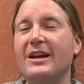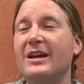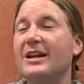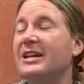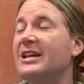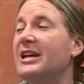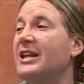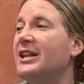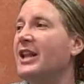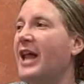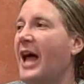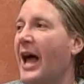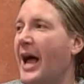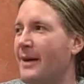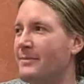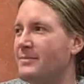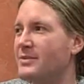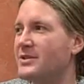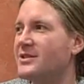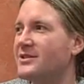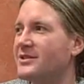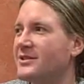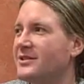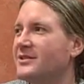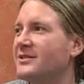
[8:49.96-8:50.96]

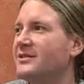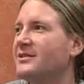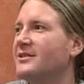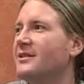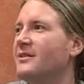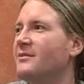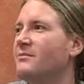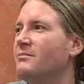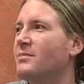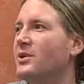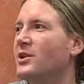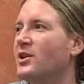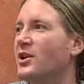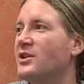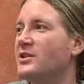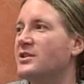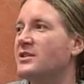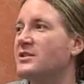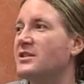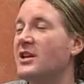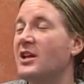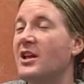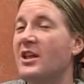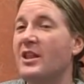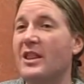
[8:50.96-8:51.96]
collapsed,
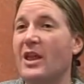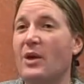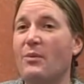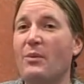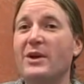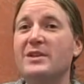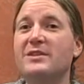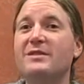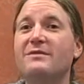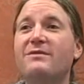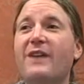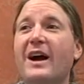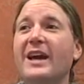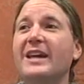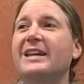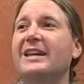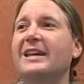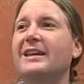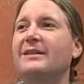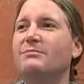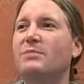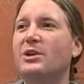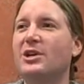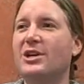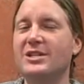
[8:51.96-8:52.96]
because they went to
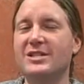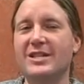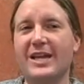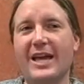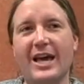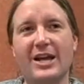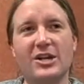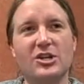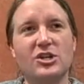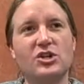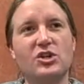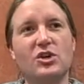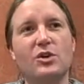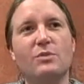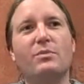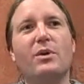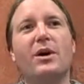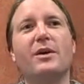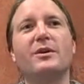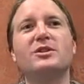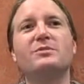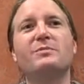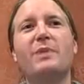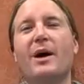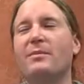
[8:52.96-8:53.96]
Viking because they had a
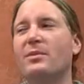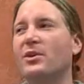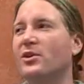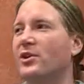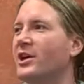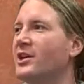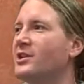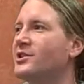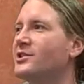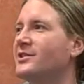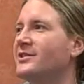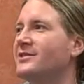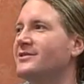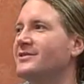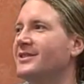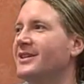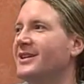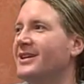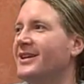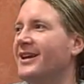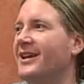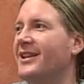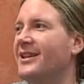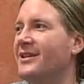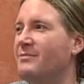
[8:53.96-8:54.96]
surplus population
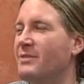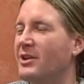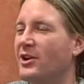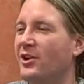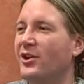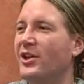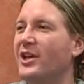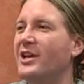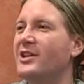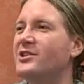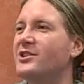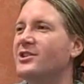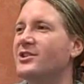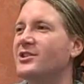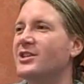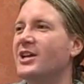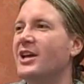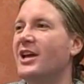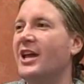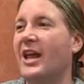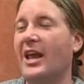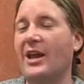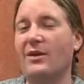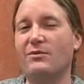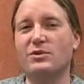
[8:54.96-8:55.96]
in the Middle Ages.
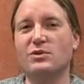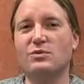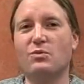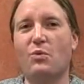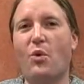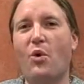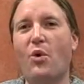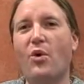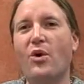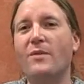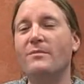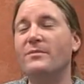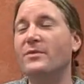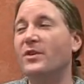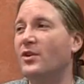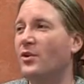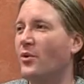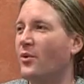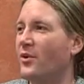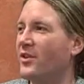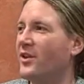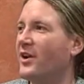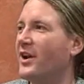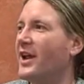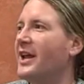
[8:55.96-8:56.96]
It was warm, the
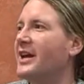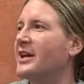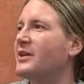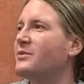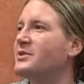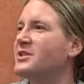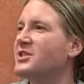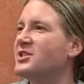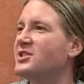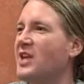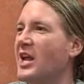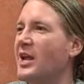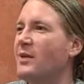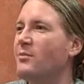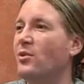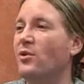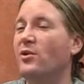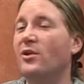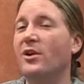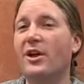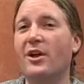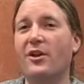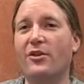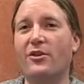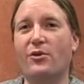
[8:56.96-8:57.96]
North Atlantic was
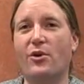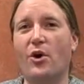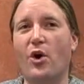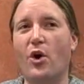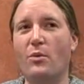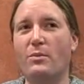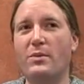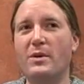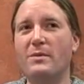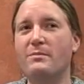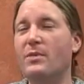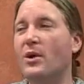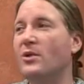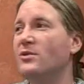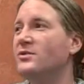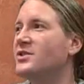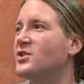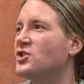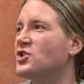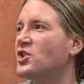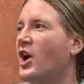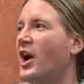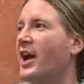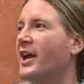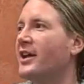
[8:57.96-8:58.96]
stable, their open boat
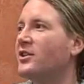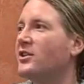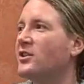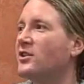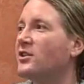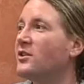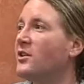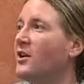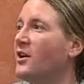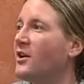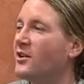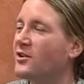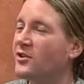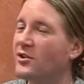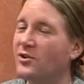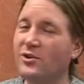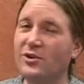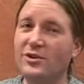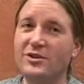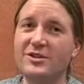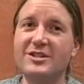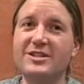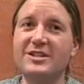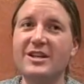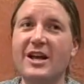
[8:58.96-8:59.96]
design
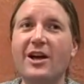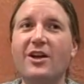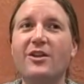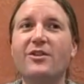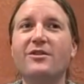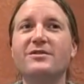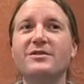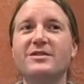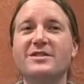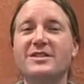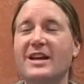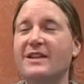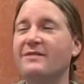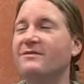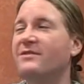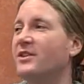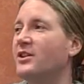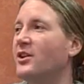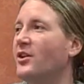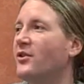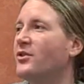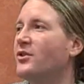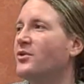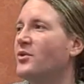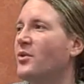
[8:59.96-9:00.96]
could sail
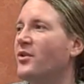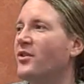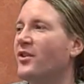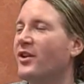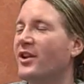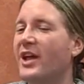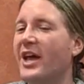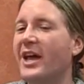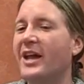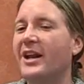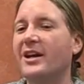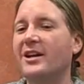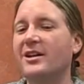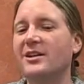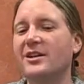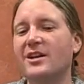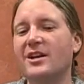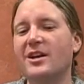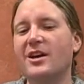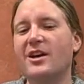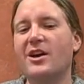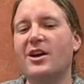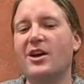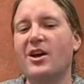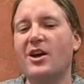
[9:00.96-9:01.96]
safely on the North Atlantic.
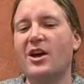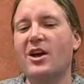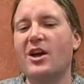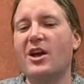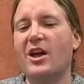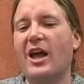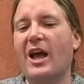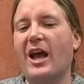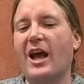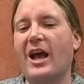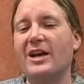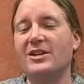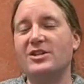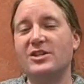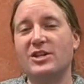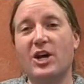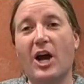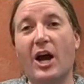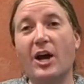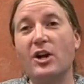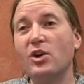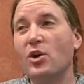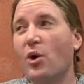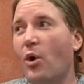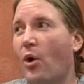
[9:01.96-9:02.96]
As it
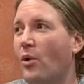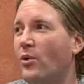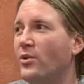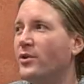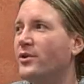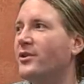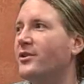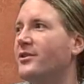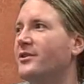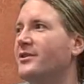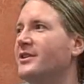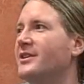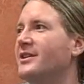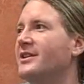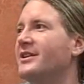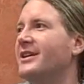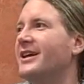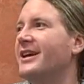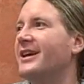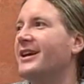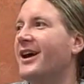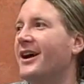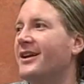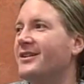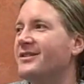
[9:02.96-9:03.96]
got colder,
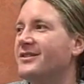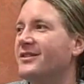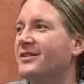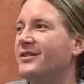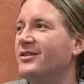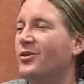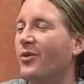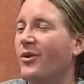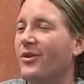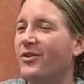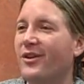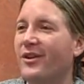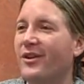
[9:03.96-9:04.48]
the North